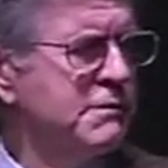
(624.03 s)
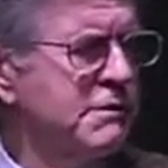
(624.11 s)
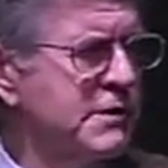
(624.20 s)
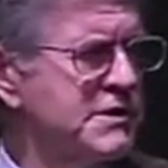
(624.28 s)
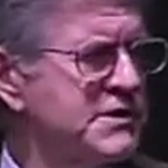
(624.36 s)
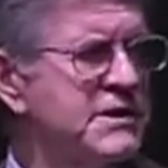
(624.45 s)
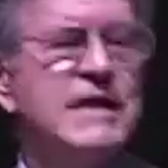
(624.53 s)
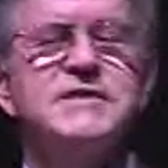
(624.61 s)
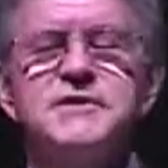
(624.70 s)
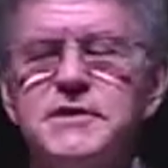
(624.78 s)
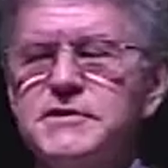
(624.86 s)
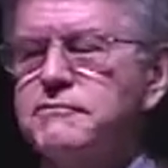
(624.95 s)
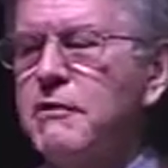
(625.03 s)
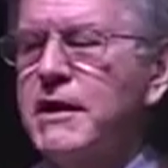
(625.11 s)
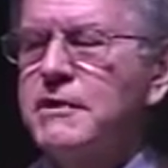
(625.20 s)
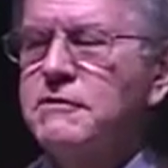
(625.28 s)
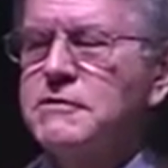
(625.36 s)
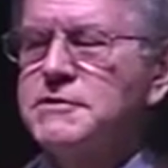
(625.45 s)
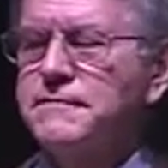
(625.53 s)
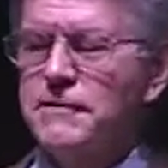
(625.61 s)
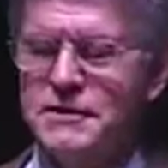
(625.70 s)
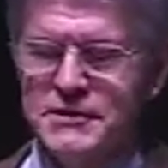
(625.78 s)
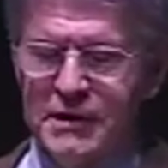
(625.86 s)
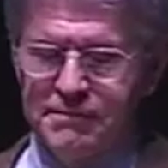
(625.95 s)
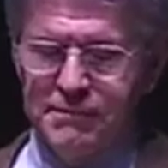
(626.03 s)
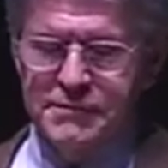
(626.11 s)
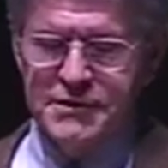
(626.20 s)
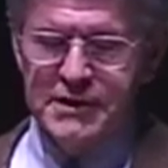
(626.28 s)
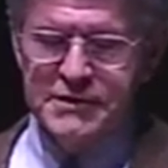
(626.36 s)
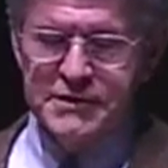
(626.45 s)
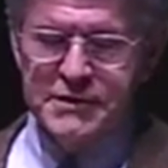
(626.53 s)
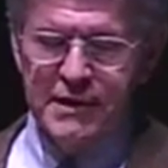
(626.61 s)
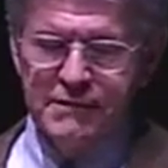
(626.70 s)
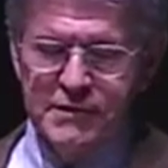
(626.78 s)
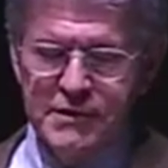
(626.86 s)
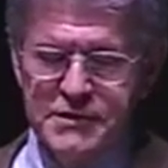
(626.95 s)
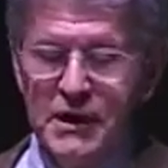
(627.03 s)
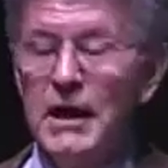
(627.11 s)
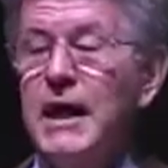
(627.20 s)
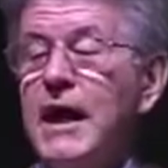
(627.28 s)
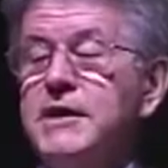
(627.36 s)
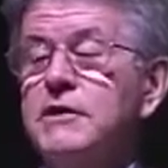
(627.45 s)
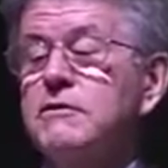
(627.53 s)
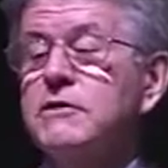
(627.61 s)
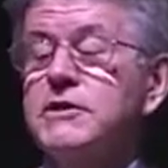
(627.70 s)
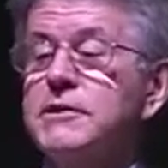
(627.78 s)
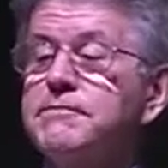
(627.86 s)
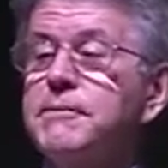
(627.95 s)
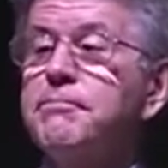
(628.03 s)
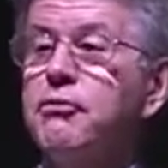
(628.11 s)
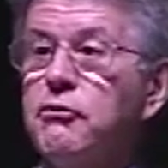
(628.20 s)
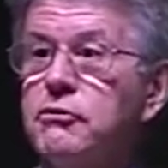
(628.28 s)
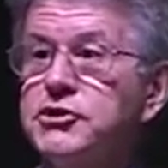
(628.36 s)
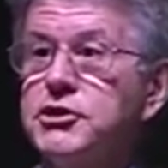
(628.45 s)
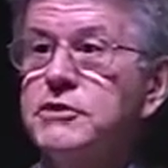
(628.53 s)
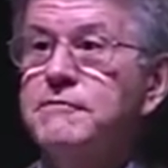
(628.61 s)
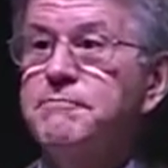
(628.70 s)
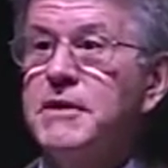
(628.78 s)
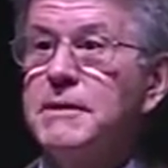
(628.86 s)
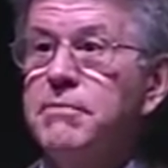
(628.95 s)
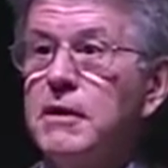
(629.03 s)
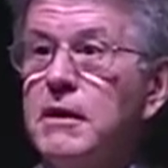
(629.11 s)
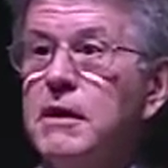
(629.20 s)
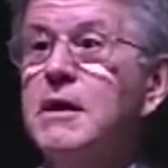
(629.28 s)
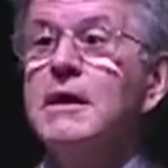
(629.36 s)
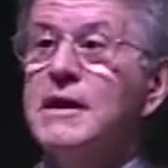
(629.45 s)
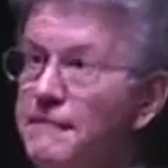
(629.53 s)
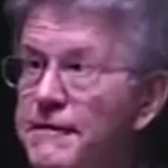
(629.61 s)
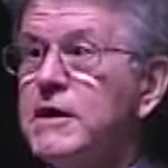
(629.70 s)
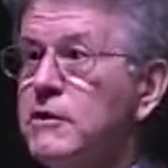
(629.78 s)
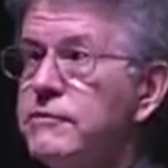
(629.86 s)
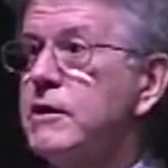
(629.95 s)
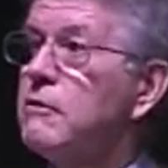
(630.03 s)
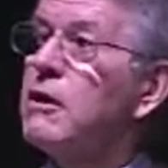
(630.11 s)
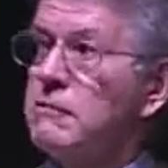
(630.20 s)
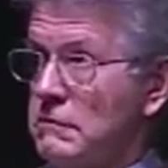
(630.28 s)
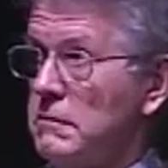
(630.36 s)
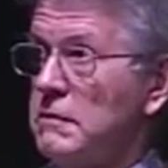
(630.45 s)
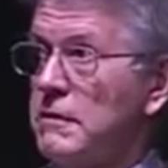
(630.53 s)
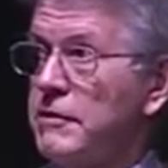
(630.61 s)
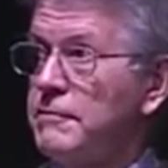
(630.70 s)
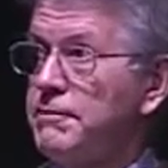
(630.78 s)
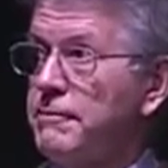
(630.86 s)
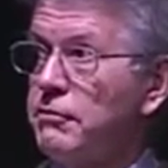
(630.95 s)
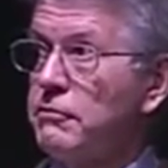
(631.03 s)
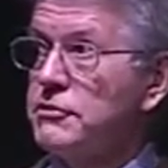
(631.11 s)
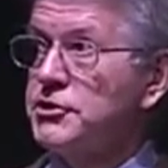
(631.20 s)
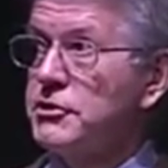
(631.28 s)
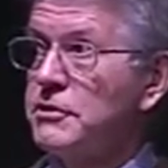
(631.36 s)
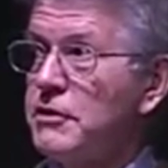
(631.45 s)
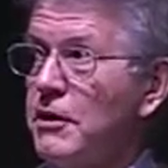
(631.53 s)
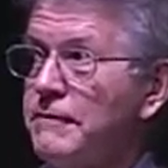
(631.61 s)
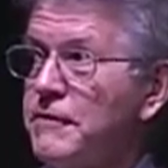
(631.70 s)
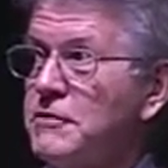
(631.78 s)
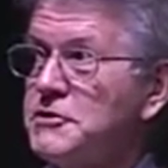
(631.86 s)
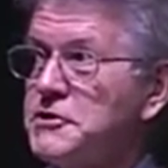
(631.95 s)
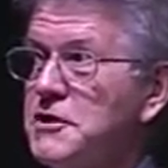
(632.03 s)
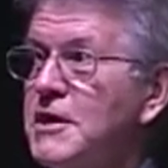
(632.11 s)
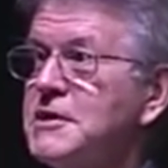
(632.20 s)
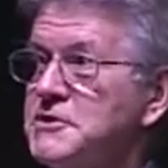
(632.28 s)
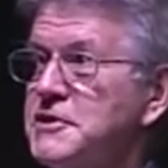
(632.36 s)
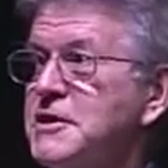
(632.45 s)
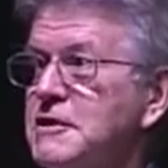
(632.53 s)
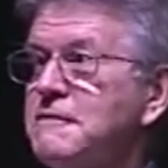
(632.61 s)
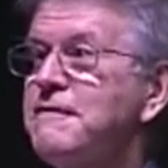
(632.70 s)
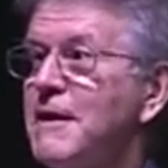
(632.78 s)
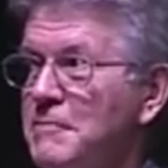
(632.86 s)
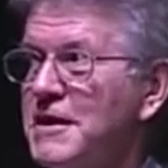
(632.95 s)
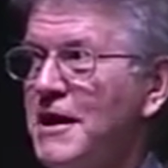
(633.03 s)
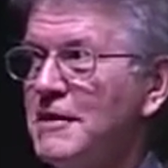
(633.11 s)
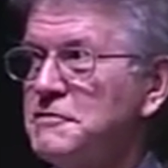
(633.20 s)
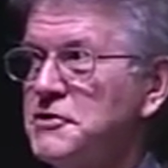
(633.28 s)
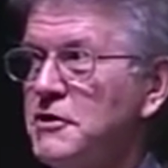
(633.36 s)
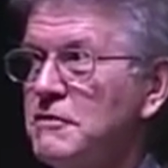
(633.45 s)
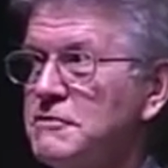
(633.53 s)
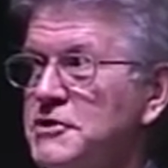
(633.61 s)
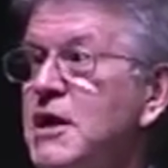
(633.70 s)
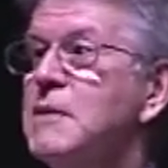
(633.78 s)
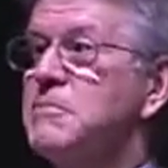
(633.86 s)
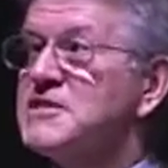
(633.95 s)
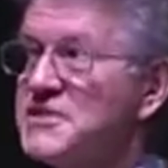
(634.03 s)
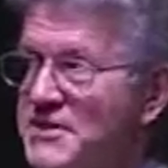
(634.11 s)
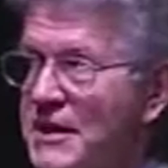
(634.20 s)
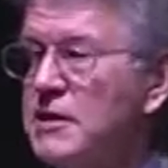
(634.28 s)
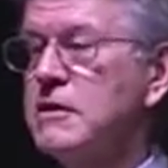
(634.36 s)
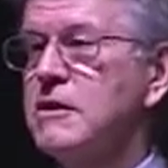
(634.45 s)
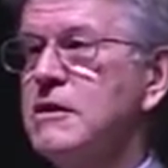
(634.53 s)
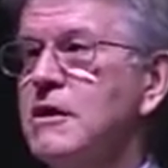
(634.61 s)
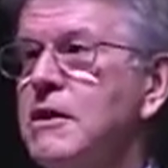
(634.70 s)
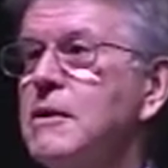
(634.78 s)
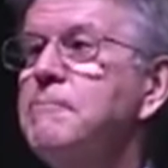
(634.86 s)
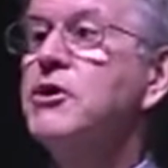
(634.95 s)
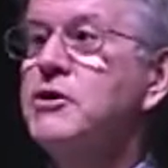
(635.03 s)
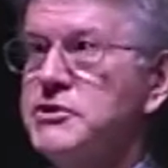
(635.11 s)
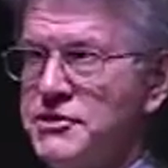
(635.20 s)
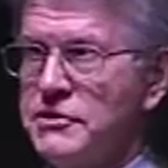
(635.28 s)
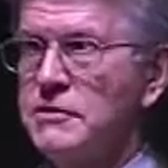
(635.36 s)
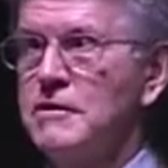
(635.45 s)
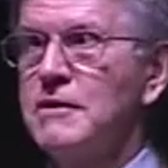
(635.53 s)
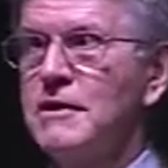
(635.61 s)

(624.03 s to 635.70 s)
You look at census records, for example, or census evidence, and you look at the proportion of people living on their own, the proportion of not just single-family households, but single-person